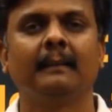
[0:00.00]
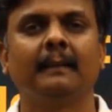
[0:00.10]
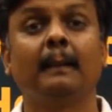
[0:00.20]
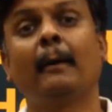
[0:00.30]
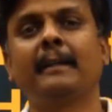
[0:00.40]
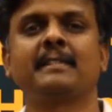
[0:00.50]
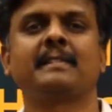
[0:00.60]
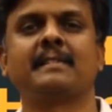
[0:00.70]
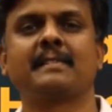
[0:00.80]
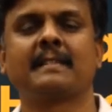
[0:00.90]
The point is
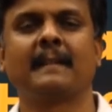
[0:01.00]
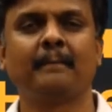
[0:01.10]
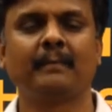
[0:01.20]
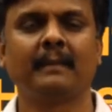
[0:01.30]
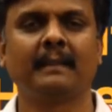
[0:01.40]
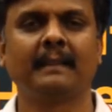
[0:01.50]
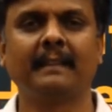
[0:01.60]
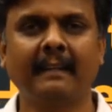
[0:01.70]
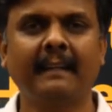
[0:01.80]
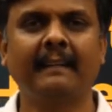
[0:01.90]
this.
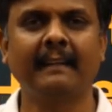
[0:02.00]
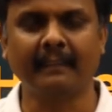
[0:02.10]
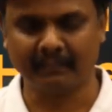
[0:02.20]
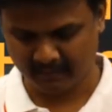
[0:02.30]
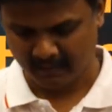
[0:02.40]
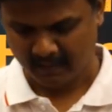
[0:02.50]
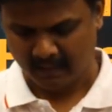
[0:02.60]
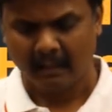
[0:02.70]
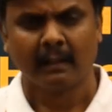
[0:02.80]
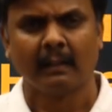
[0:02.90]
The trick is,
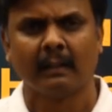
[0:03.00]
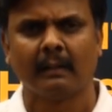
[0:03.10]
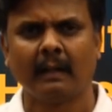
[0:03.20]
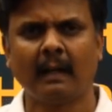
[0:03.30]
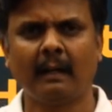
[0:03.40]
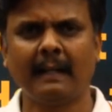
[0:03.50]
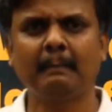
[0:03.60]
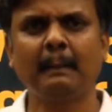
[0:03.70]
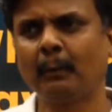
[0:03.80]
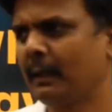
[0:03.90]
uh,
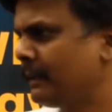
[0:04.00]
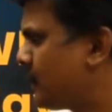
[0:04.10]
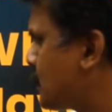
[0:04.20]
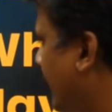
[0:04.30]
let me put it this